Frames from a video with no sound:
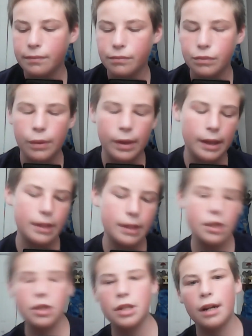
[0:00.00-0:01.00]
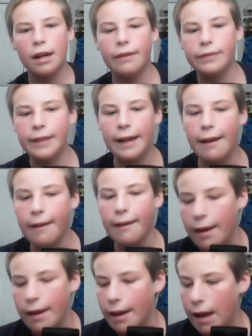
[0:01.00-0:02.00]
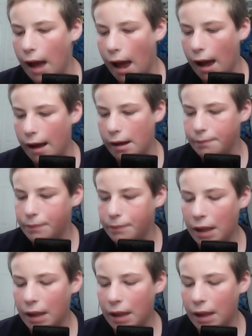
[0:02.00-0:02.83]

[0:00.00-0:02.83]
Let's just start off saying a